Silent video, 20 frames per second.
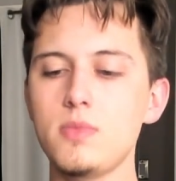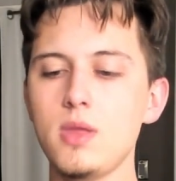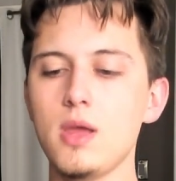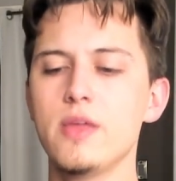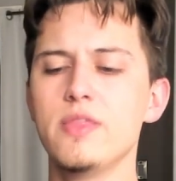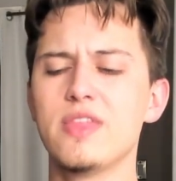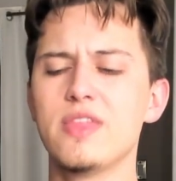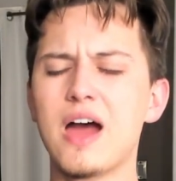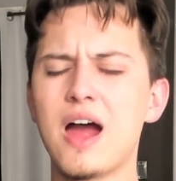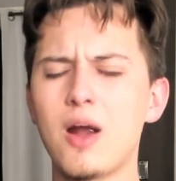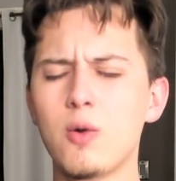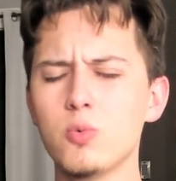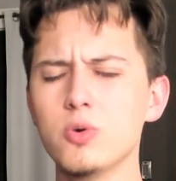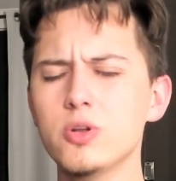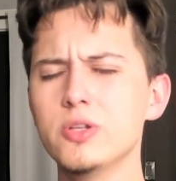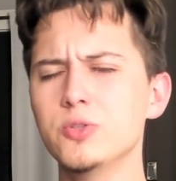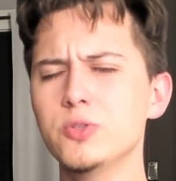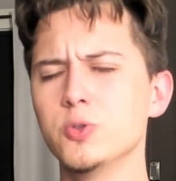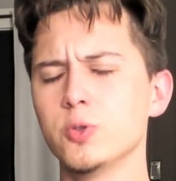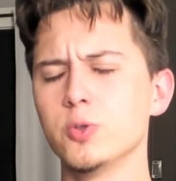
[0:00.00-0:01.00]
That
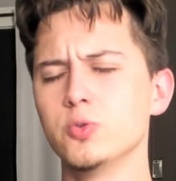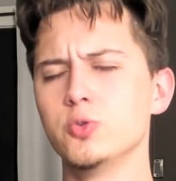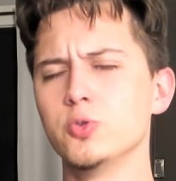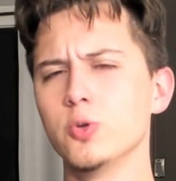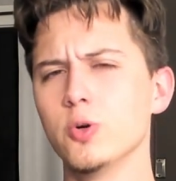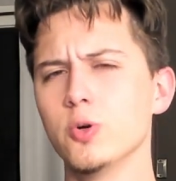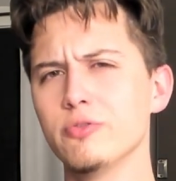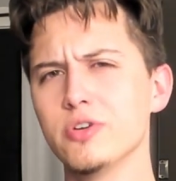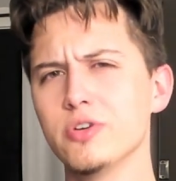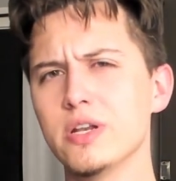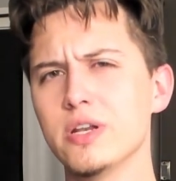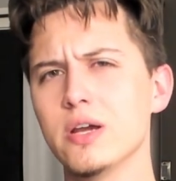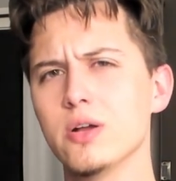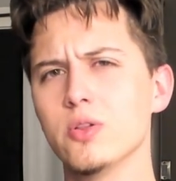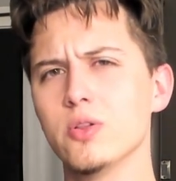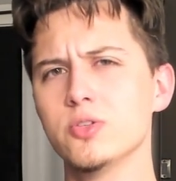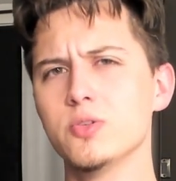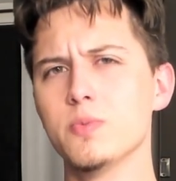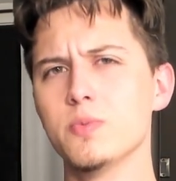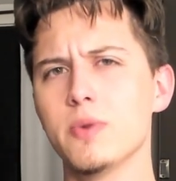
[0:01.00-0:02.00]
really drove a nail
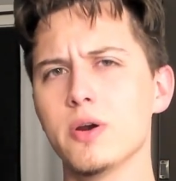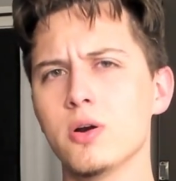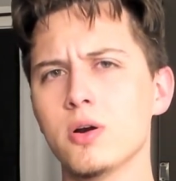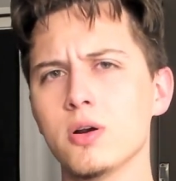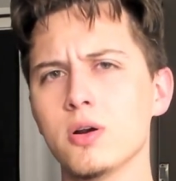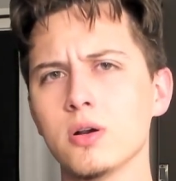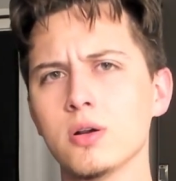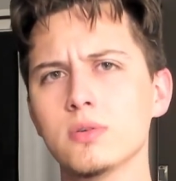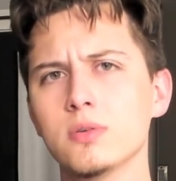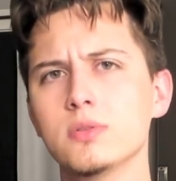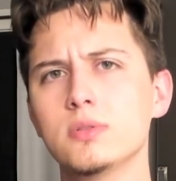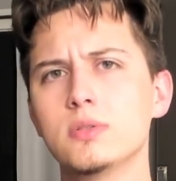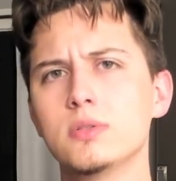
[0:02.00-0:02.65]
into my heart.